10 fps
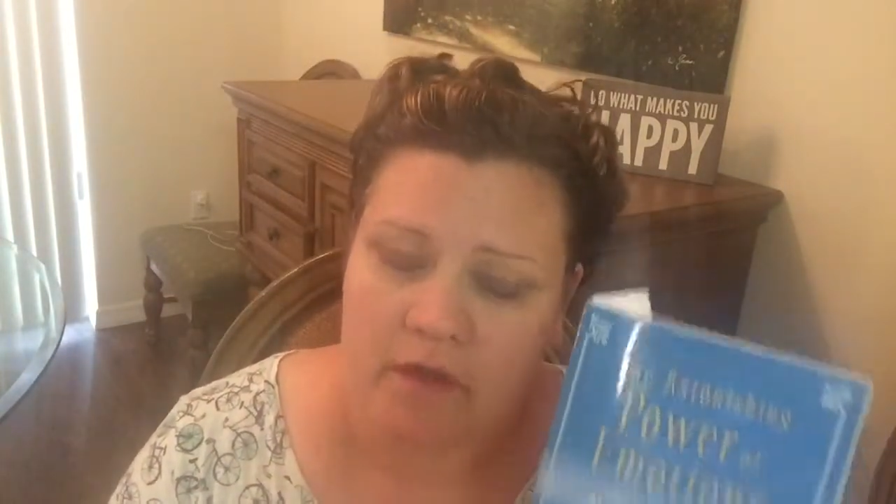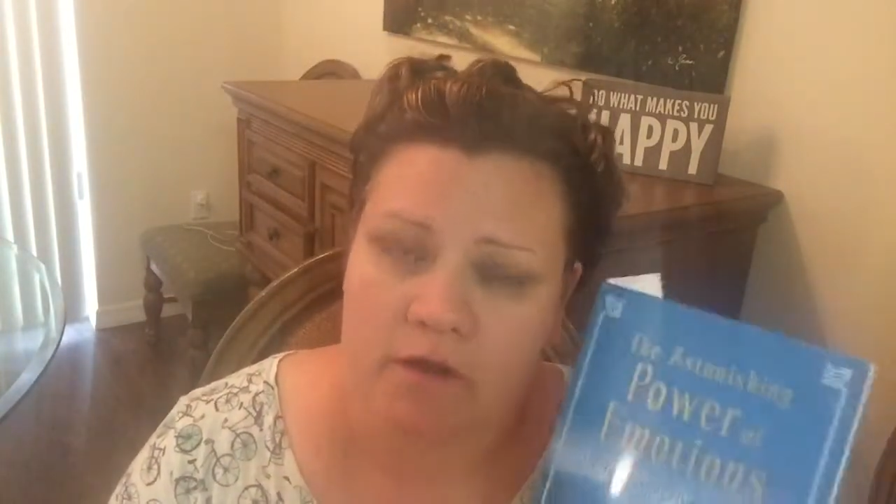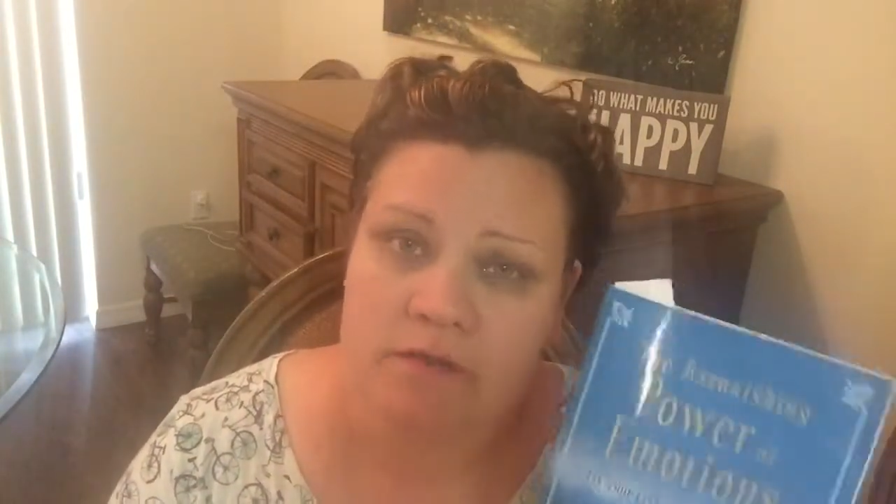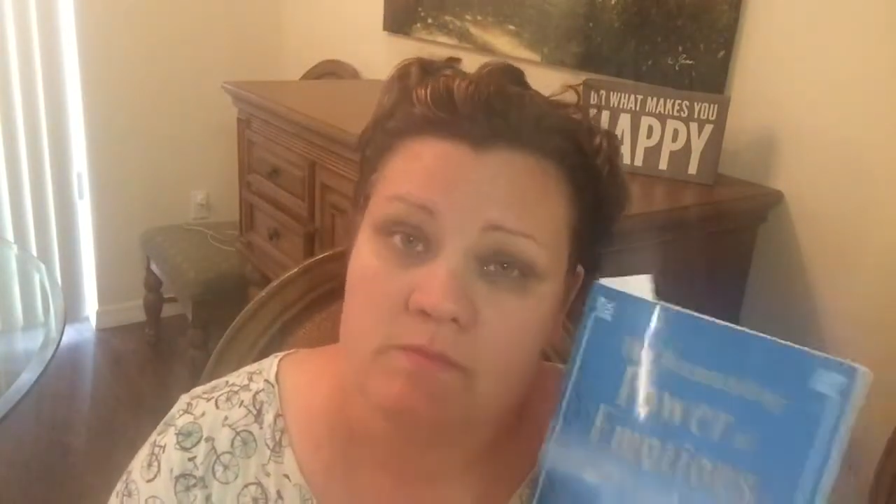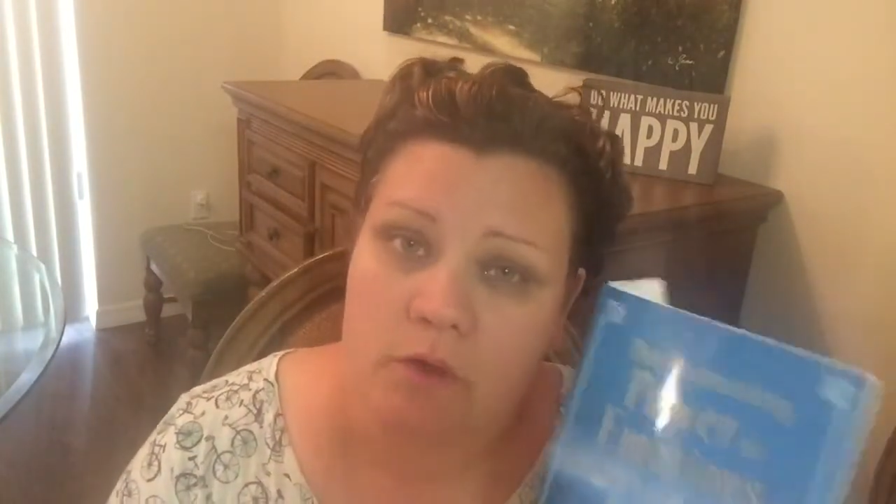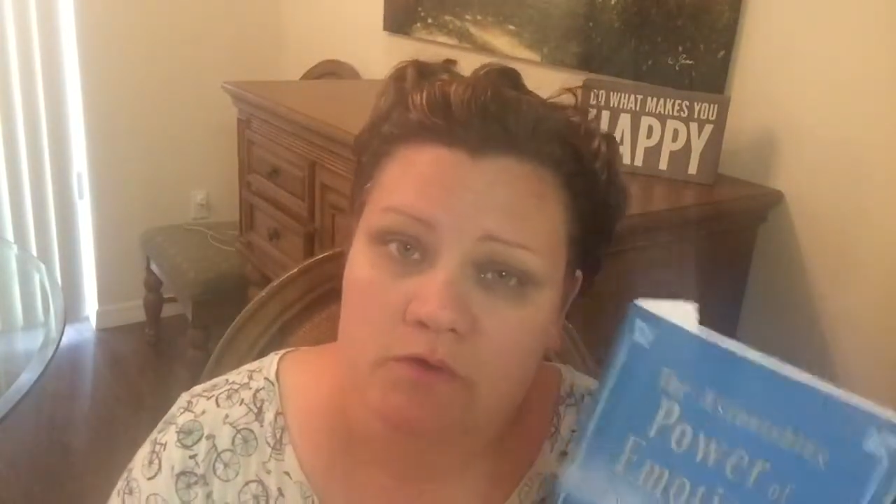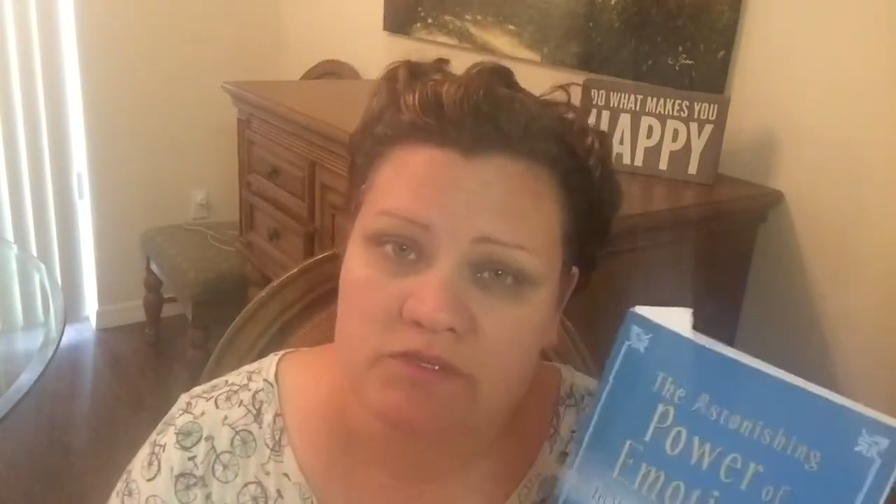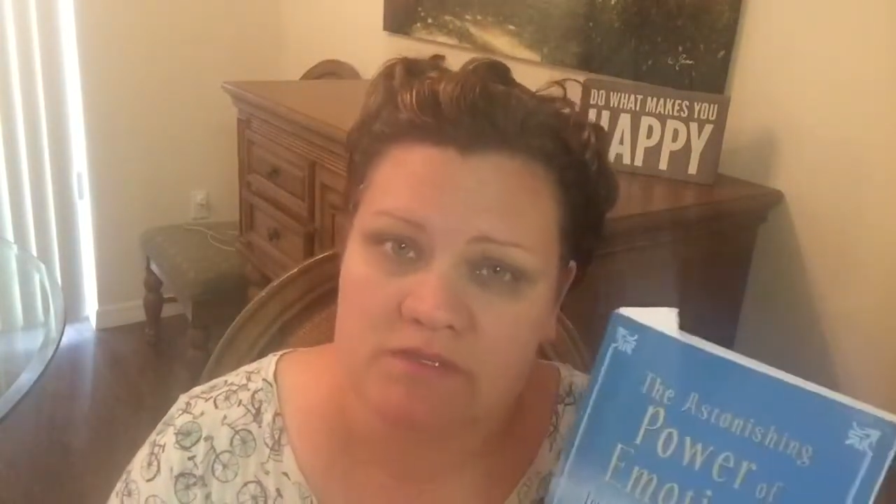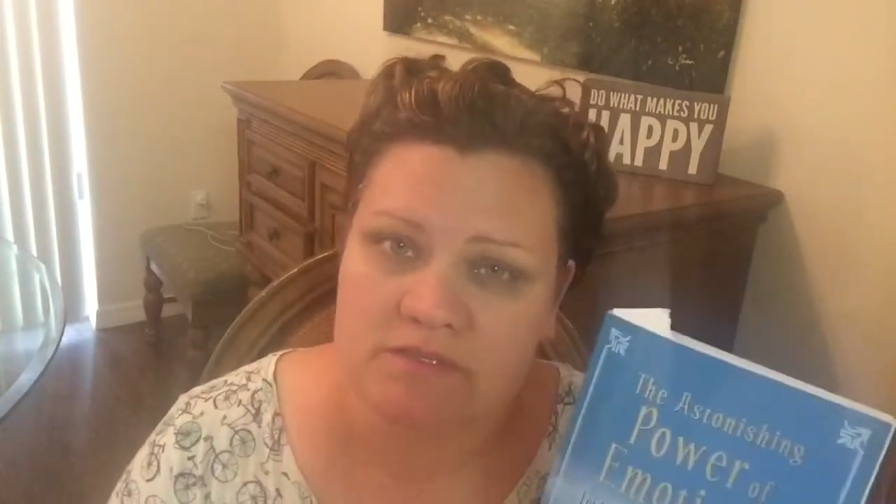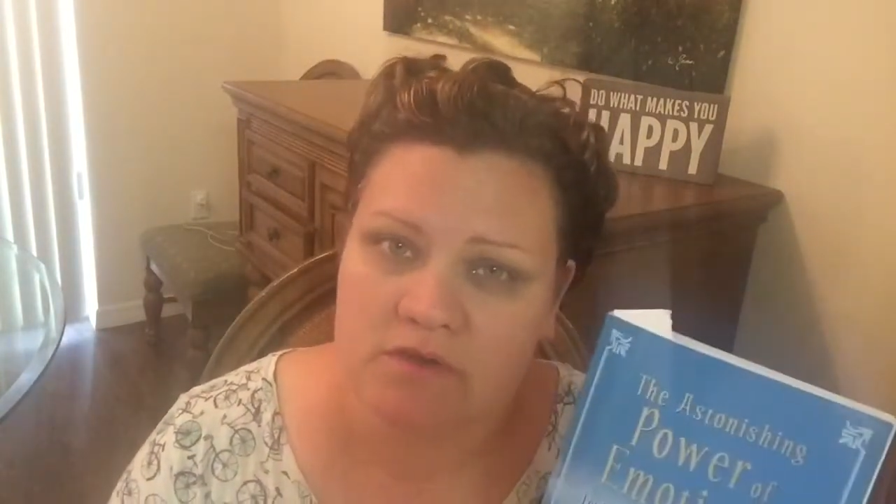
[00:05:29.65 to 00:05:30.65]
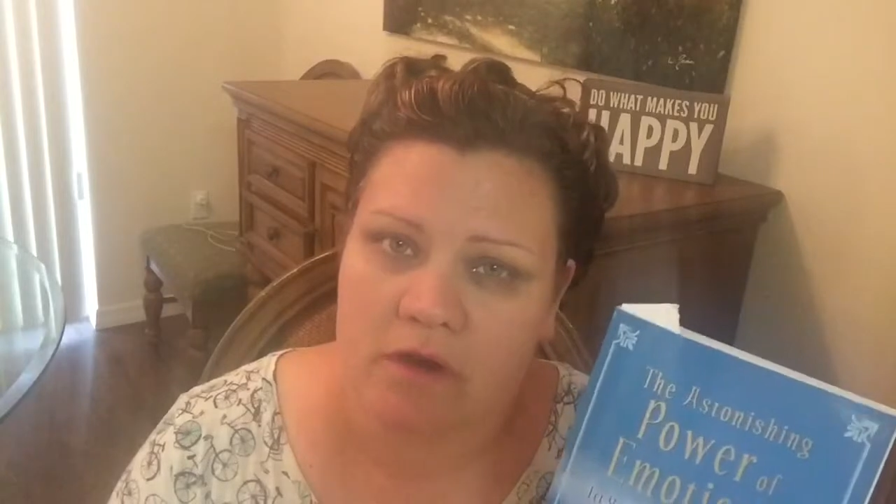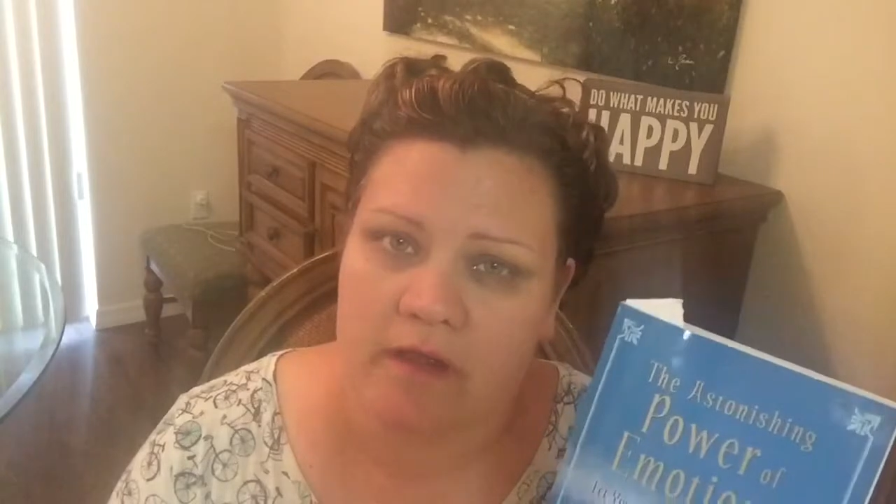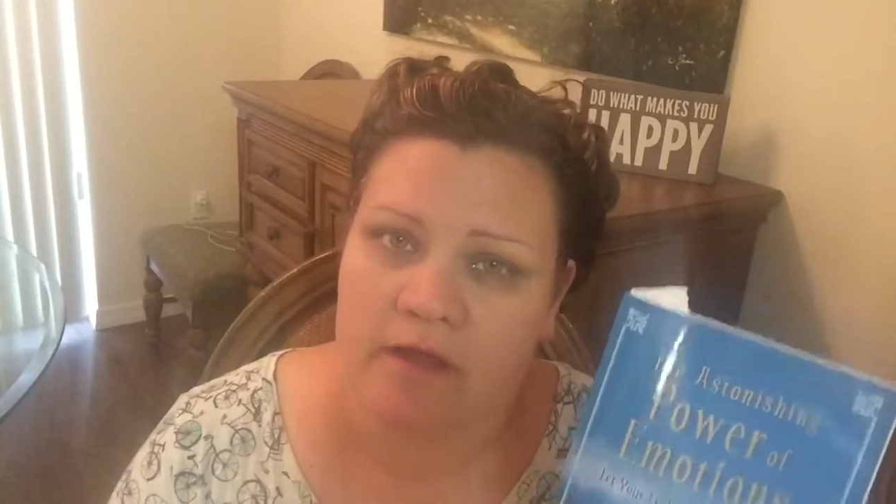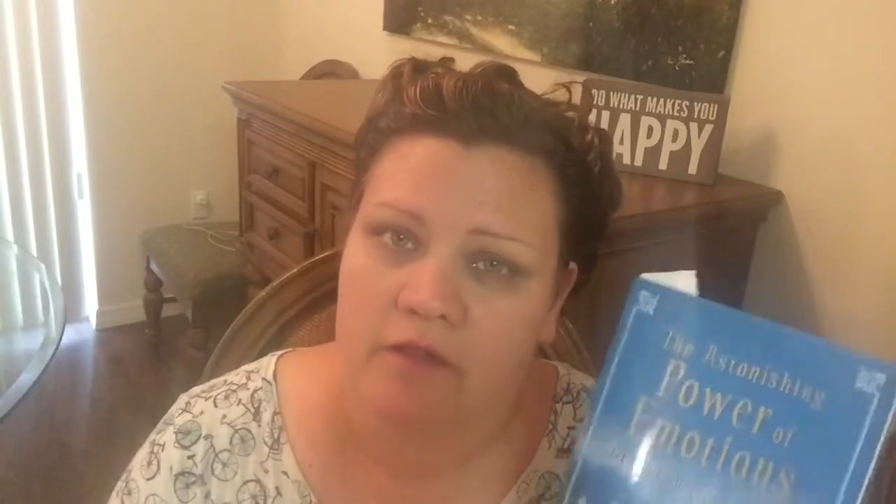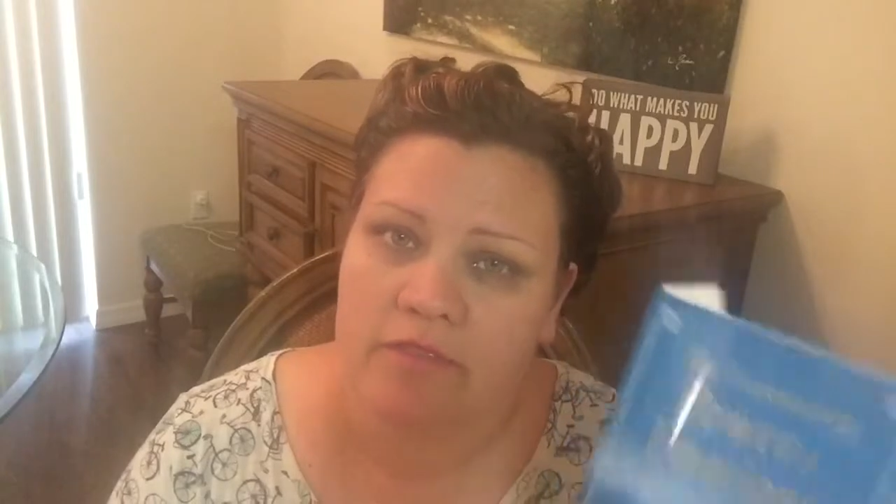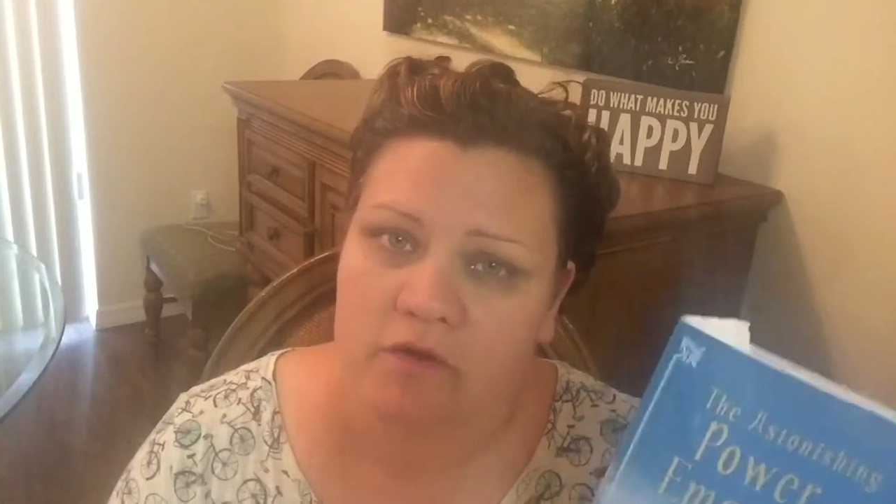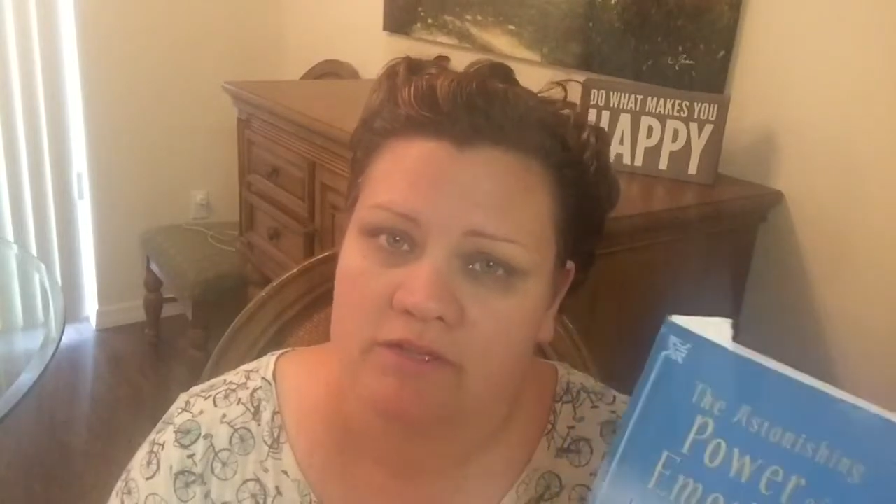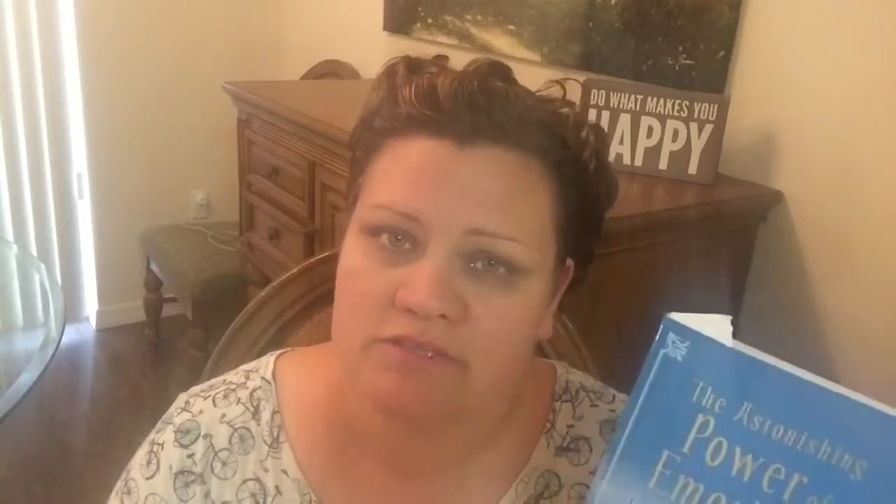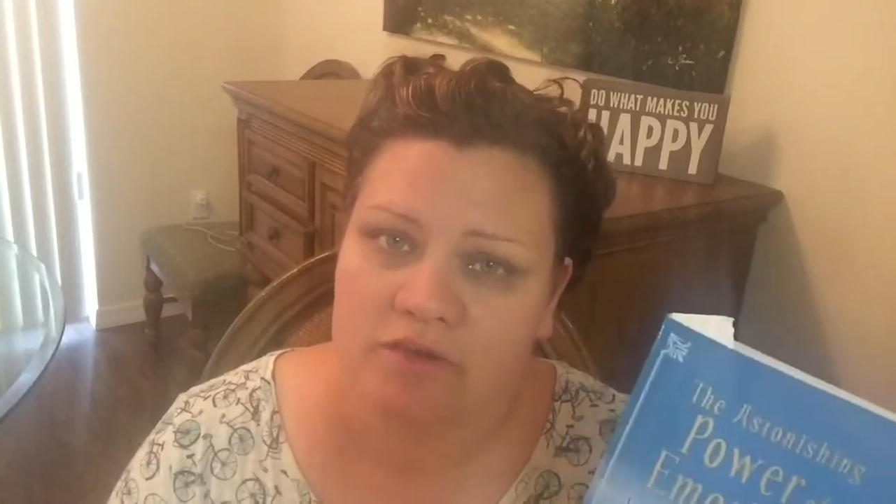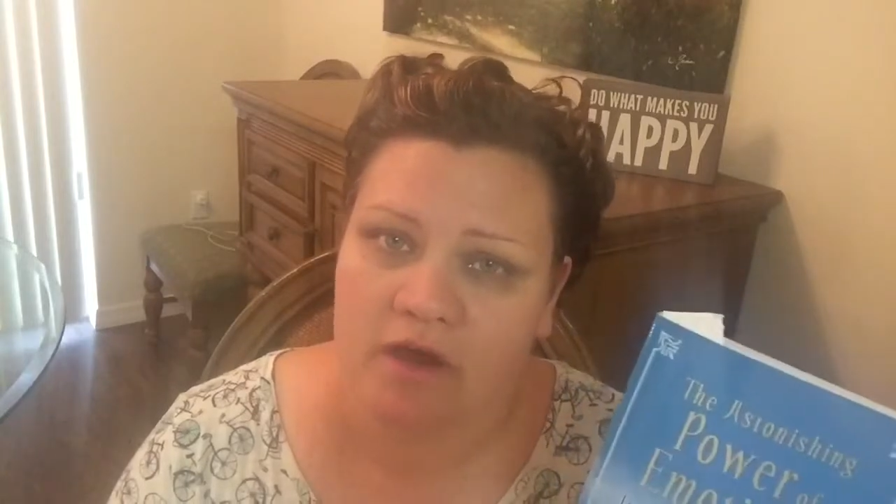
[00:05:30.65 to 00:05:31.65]
our emotions are and our
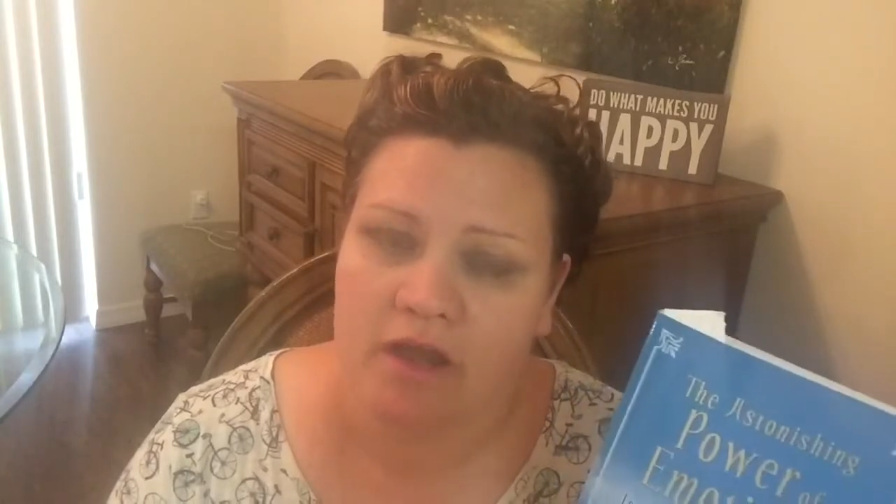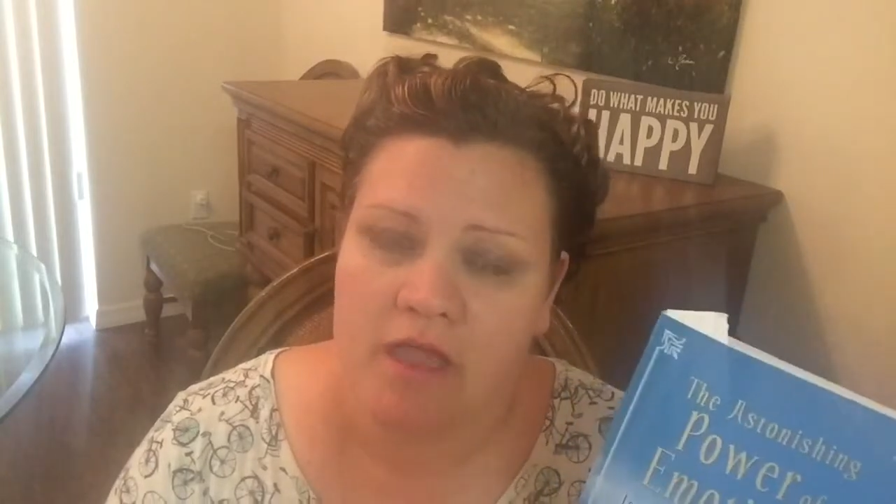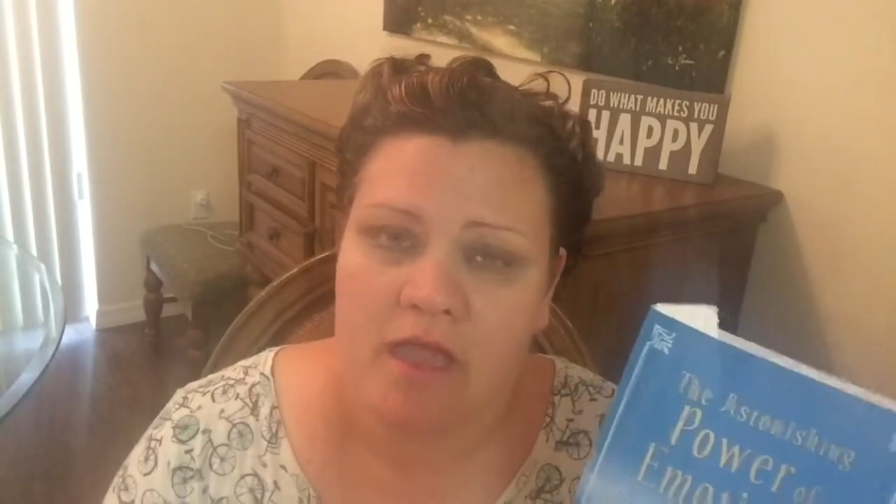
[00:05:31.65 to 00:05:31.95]
thoughts are.